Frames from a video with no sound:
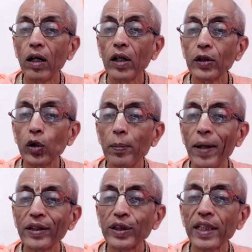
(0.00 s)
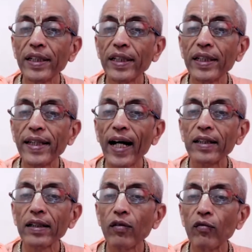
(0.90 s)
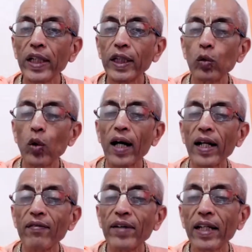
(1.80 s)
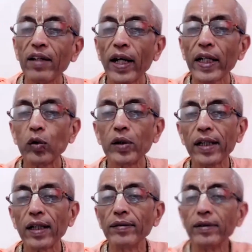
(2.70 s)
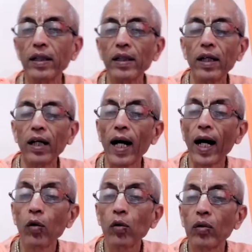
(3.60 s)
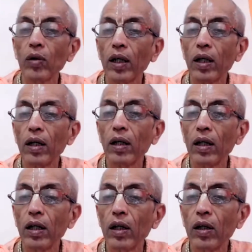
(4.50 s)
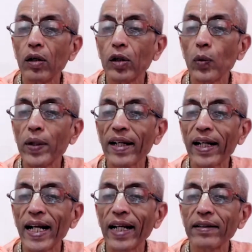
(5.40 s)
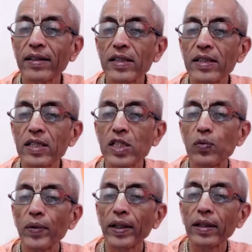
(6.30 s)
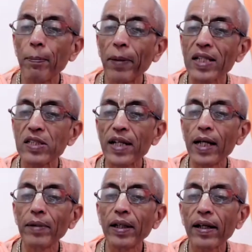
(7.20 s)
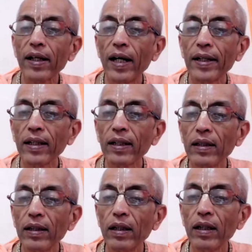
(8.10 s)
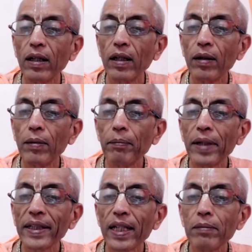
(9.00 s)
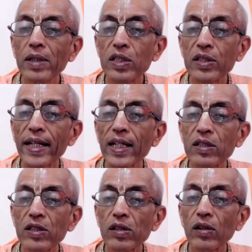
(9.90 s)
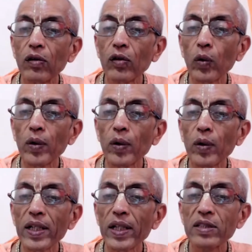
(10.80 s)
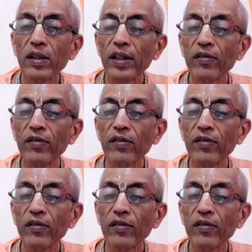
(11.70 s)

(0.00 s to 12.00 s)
you mentioned that we too are living in Vaikuntha. How do we relate this with the pastime in regarding making mistakes, knowing certain